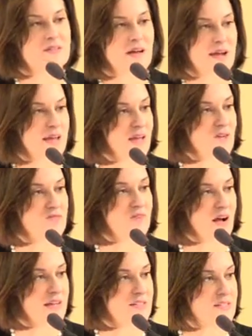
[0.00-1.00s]
Dianne
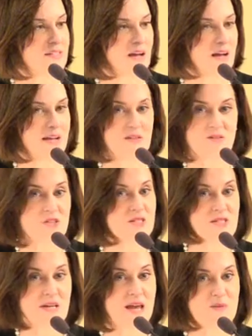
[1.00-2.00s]
Feinstein,
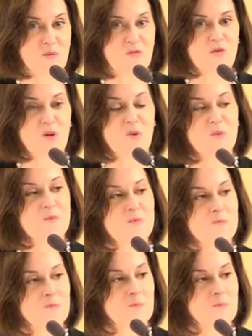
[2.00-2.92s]
just to name a few.